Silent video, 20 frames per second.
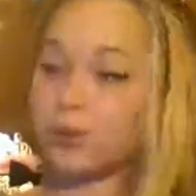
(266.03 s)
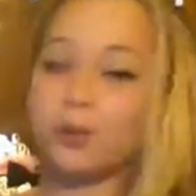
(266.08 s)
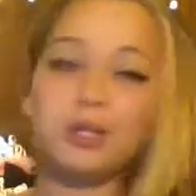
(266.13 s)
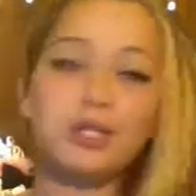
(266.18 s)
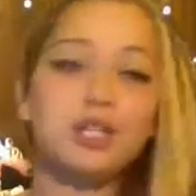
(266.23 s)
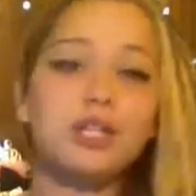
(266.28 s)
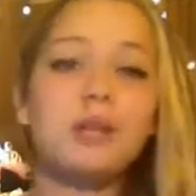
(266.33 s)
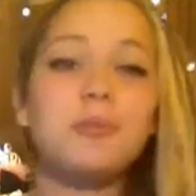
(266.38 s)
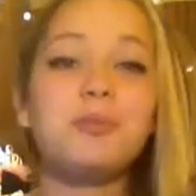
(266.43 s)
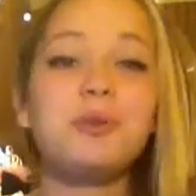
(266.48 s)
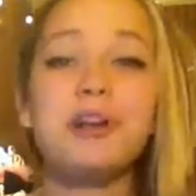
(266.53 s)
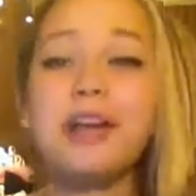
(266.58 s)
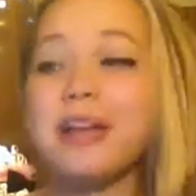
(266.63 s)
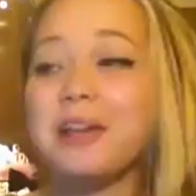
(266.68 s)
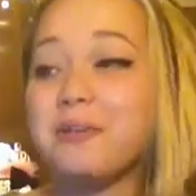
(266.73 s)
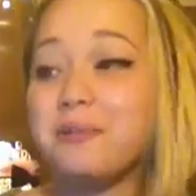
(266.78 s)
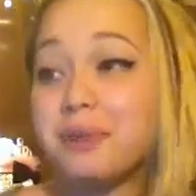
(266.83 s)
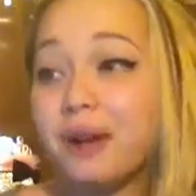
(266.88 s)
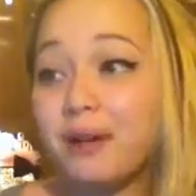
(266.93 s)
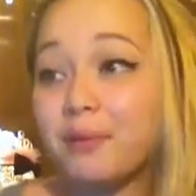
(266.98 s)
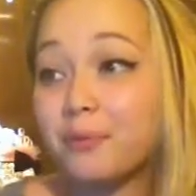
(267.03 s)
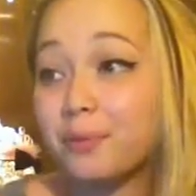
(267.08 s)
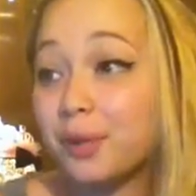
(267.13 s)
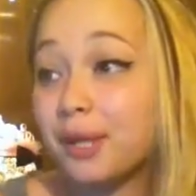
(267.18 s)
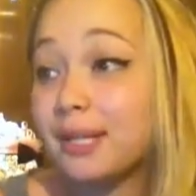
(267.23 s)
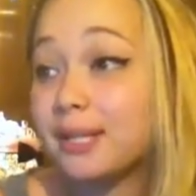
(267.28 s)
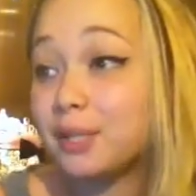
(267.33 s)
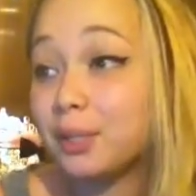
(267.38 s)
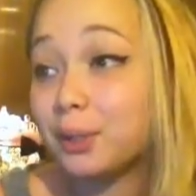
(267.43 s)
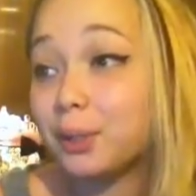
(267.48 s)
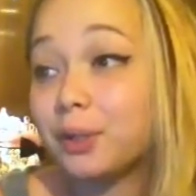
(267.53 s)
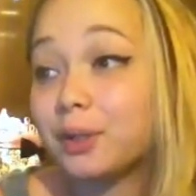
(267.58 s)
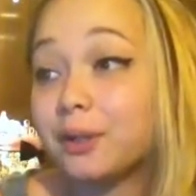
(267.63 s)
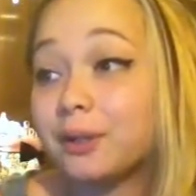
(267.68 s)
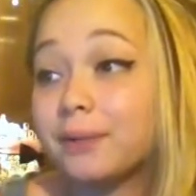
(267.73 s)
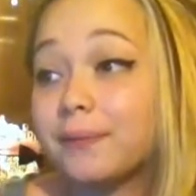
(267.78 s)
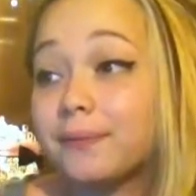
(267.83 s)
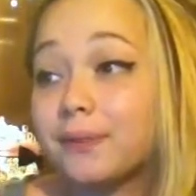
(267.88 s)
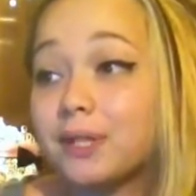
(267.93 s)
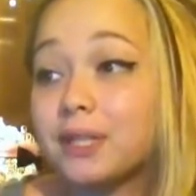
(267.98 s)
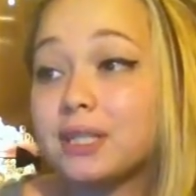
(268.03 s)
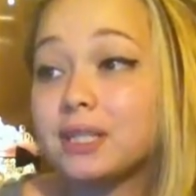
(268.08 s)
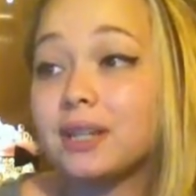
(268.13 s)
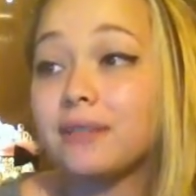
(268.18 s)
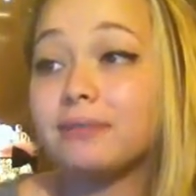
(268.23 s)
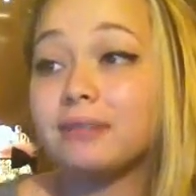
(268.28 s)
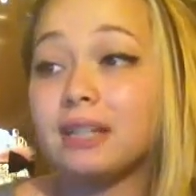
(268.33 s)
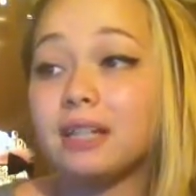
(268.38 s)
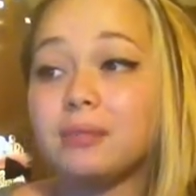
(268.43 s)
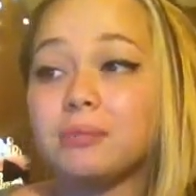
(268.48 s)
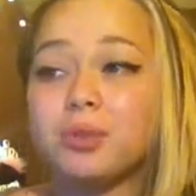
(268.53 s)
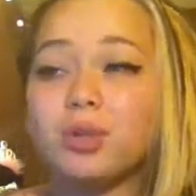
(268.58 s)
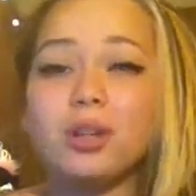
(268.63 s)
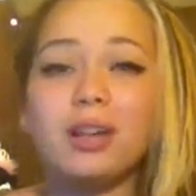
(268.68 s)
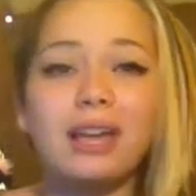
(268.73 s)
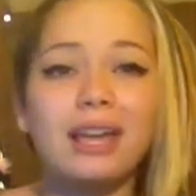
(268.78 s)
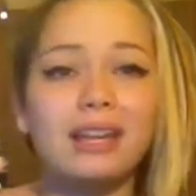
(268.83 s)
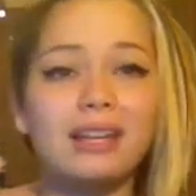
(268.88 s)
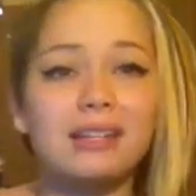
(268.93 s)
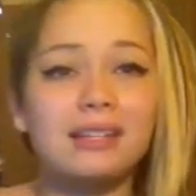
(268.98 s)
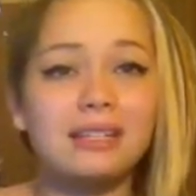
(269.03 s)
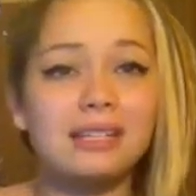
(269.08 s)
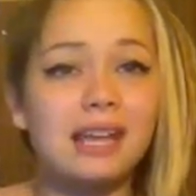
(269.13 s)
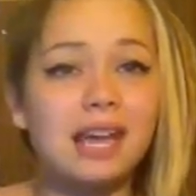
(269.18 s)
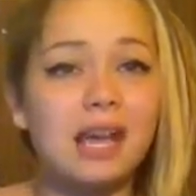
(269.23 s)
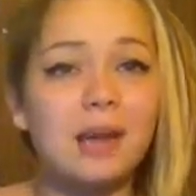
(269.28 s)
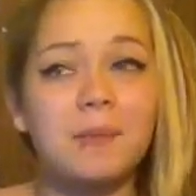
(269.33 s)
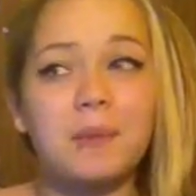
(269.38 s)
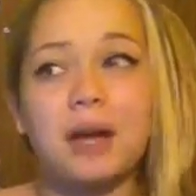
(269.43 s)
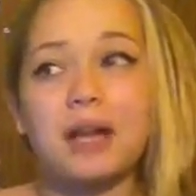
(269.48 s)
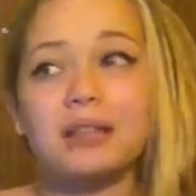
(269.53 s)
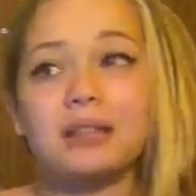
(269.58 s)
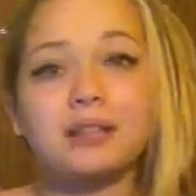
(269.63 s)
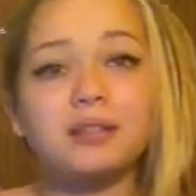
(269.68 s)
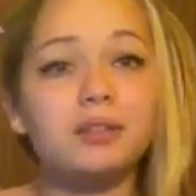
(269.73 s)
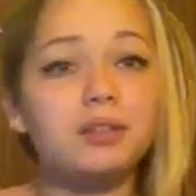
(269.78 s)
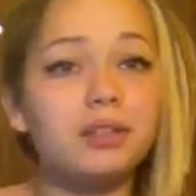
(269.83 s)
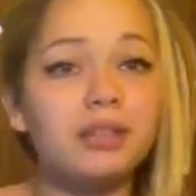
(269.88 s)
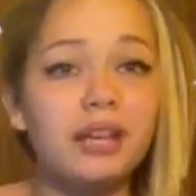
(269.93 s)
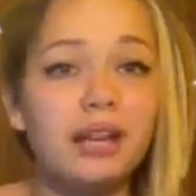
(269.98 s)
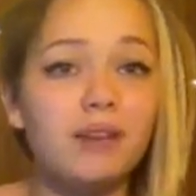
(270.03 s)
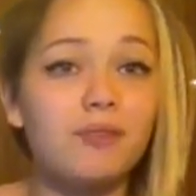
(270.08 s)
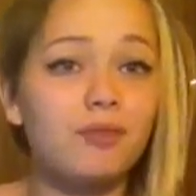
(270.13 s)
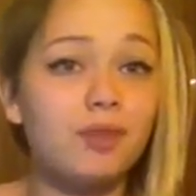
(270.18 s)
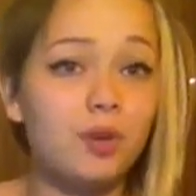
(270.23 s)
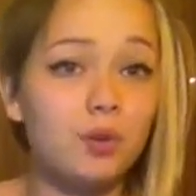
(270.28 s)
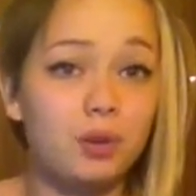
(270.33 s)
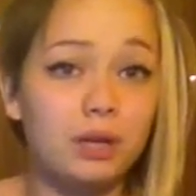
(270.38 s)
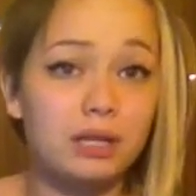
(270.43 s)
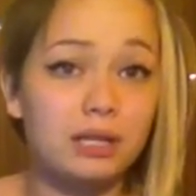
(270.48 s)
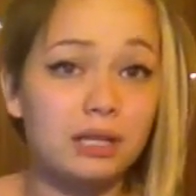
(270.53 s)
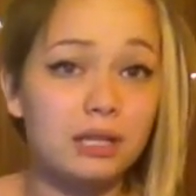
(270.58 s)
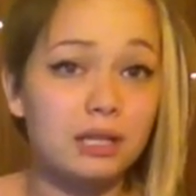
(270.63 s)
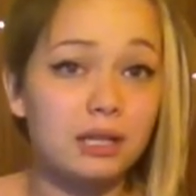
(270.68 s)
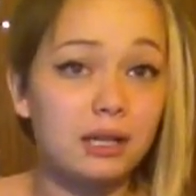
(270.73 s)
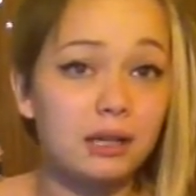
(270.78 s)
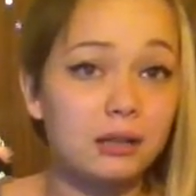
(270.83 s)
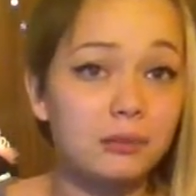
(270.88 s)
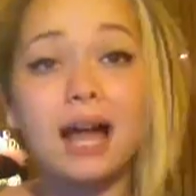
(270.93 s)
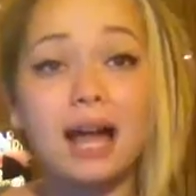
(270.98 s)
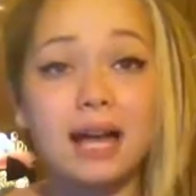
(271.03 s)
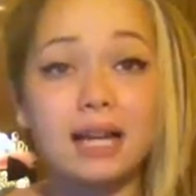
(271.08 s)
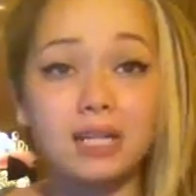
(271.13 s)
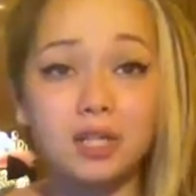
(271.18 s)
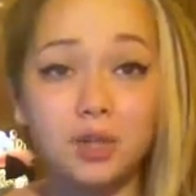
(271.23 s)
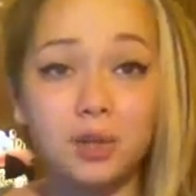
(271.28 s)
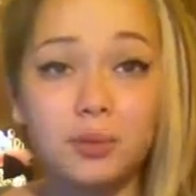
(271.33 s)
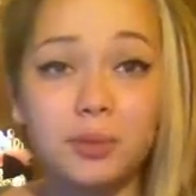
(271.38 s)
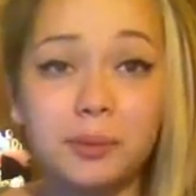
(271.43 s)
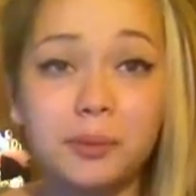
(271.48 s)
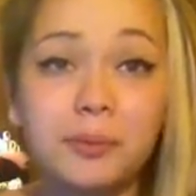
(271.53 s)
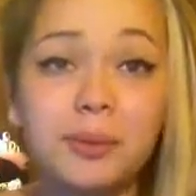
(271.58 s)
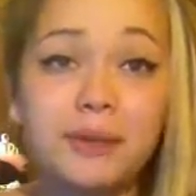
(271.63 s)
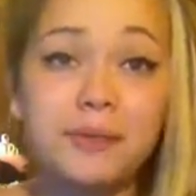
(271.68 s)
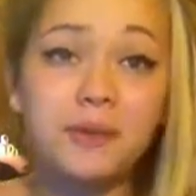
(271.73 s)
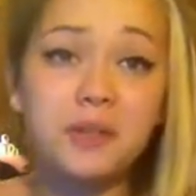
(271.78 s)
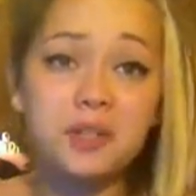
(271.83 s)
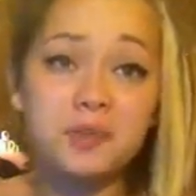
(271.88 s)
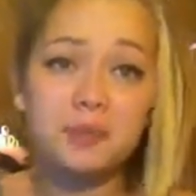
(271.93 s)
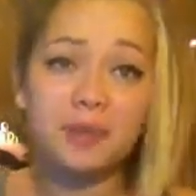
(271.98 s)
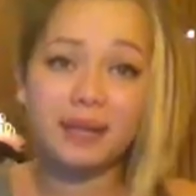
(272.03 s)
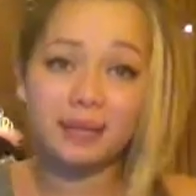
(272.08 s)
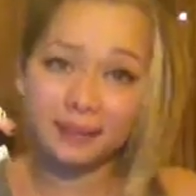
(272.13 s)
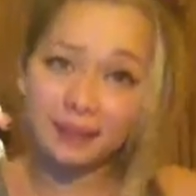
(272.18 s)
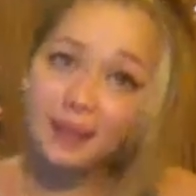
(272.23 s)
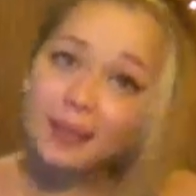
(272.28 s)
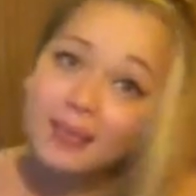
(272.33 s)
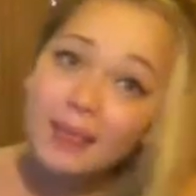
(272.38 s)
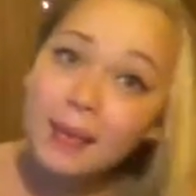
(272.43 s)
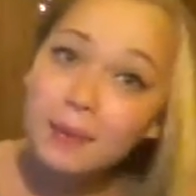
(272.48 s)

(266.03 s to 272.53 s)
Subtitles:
Question number eight, what was your first stuffed animal and its name? I literally have no idea. I do remember my first blanket.